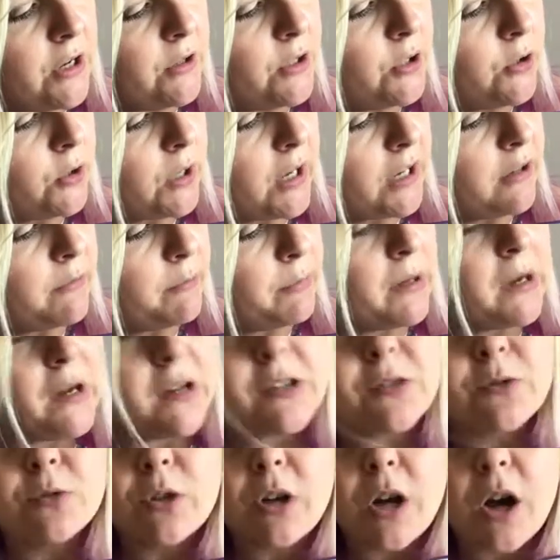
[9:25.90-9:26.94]
your kind of
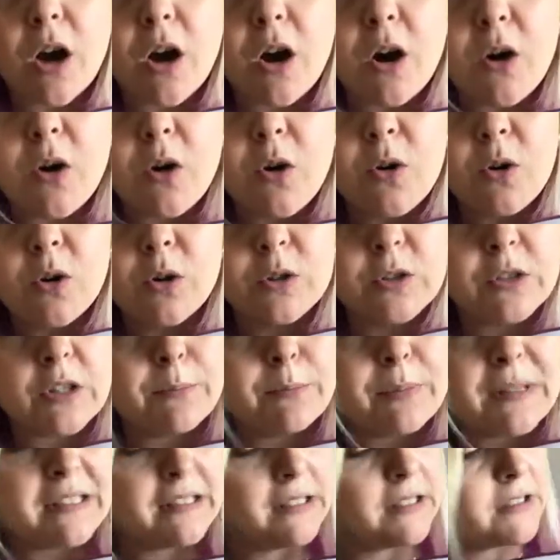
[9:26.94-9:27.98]
personal goals and
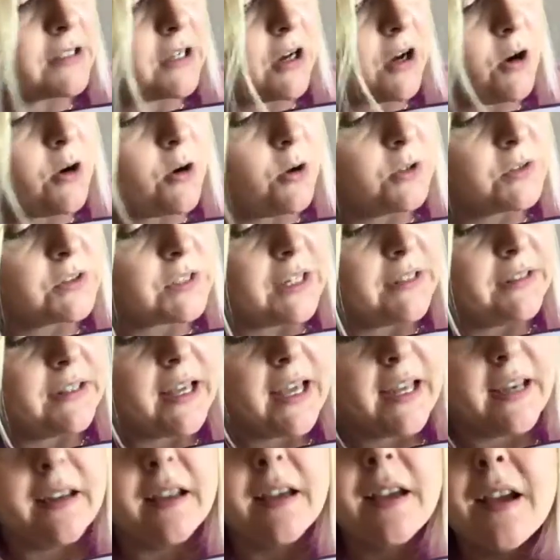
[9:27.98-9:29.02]
business goals, and
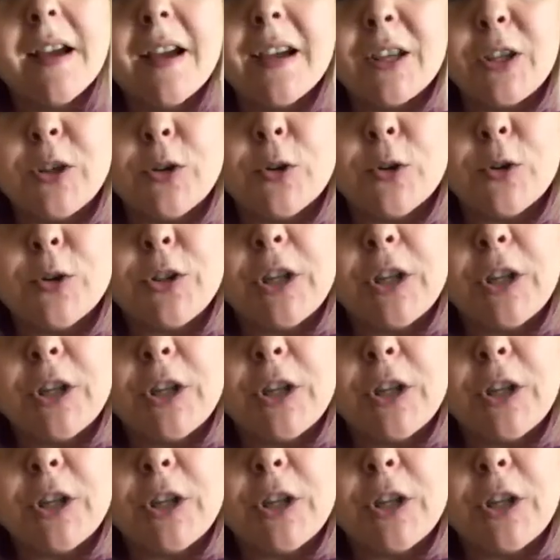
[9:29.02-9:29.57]
then your